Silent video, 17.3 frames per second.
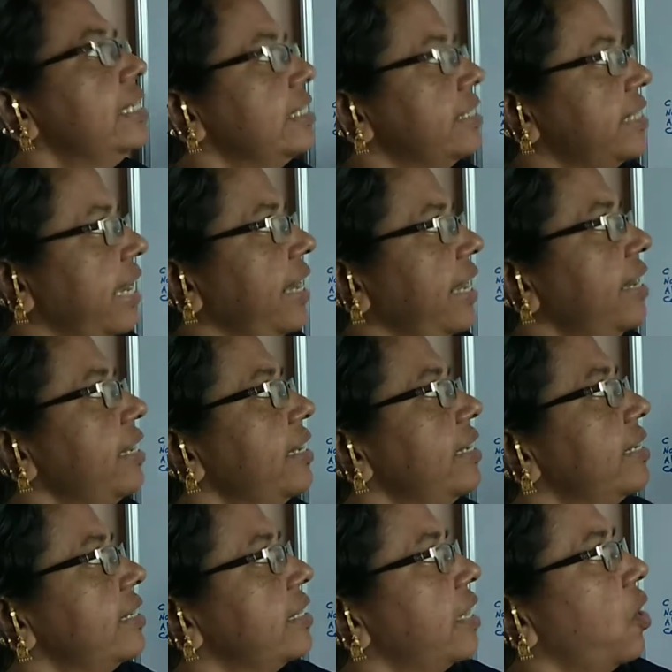then
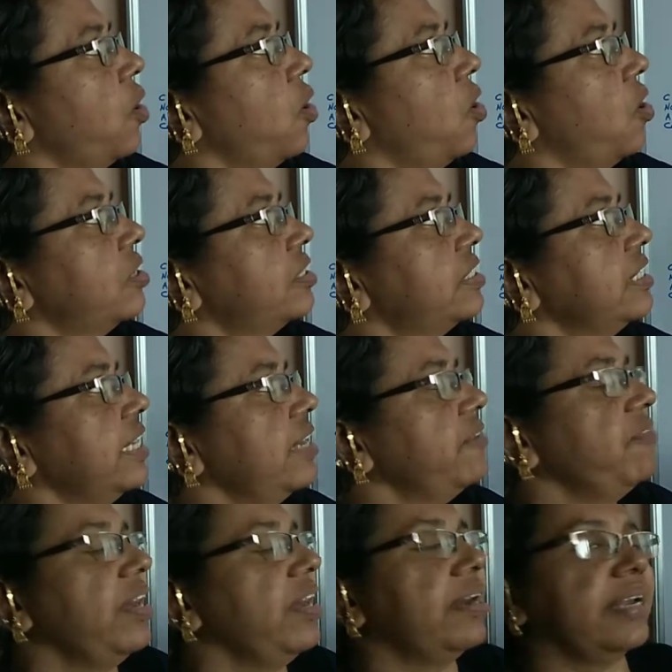the
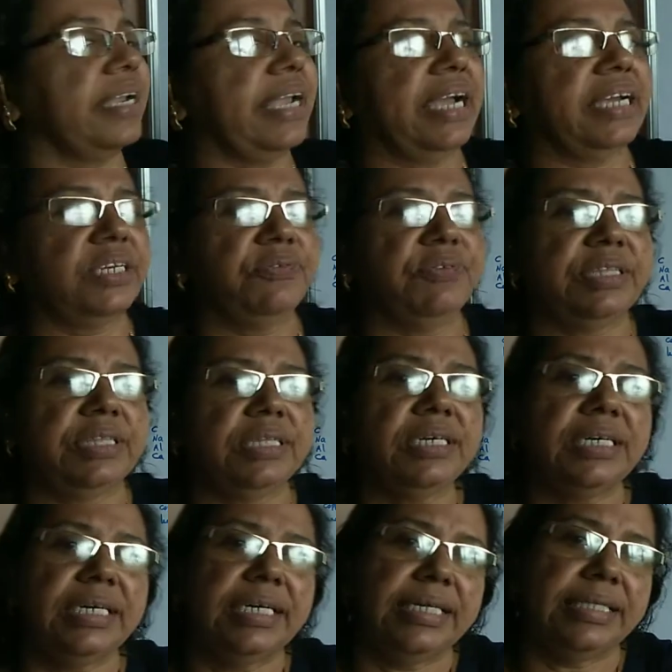oxygen will react with
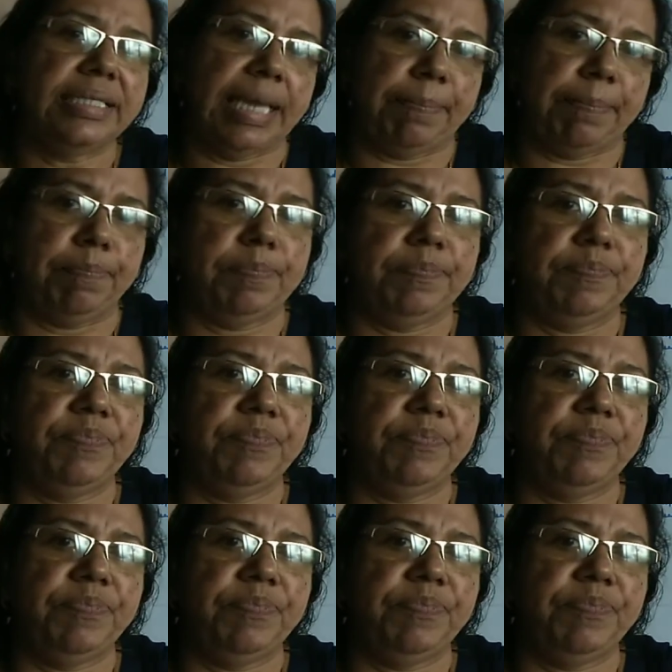them.